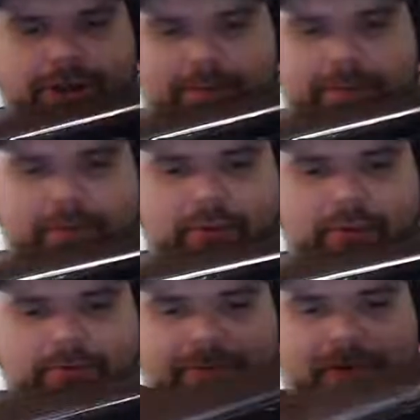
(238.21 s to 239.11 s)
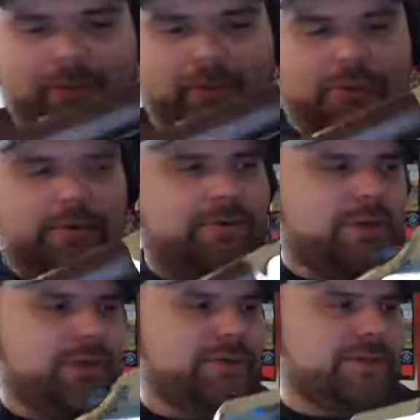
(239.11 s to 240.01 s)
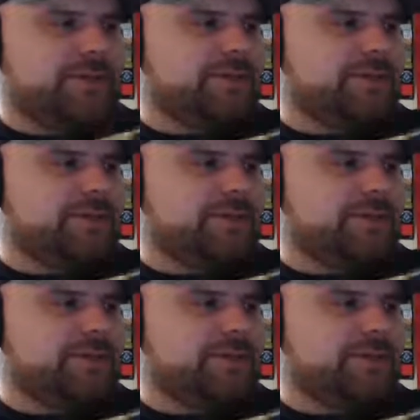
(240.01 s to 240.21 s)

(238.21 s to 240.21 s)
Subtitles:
maple, wood they use on